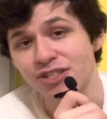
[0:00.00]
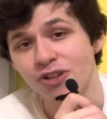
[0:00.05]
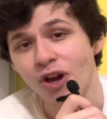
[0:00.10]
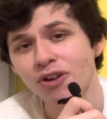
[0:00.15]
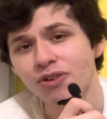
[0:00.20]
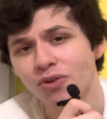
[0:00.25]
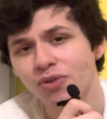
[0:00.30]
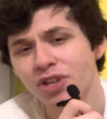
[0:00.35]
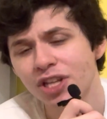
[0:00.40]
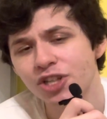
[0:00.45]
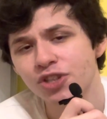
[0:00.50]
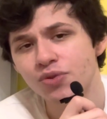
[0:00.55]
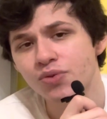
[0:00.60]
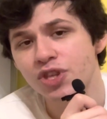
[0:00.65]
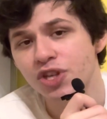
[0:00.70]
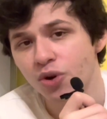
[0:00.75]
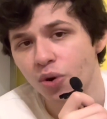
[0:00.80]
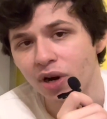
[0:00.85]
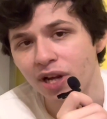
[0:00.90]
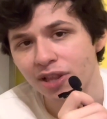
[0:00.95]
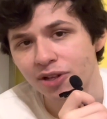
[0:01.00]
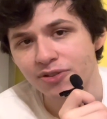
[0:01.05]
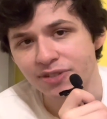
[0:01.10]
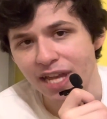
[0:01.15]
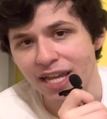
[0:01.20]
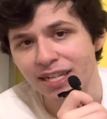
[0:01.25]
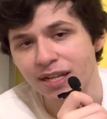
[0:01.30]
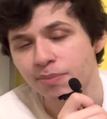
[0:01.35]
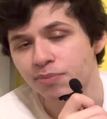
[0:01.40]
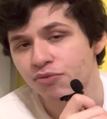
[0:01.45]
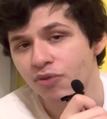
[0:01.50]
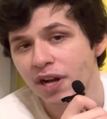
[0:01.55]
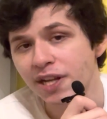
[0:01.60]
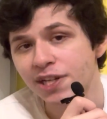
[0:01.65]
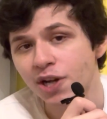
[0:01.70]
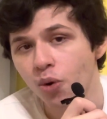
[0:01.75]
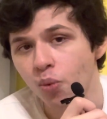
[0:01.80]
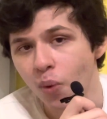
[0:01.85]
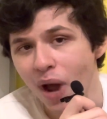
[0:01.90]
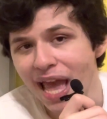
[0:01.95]
Not only do the Oilers end up
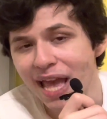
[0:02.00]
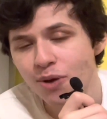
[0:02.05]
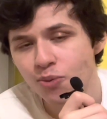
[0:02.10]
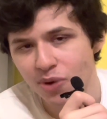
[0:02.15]
running away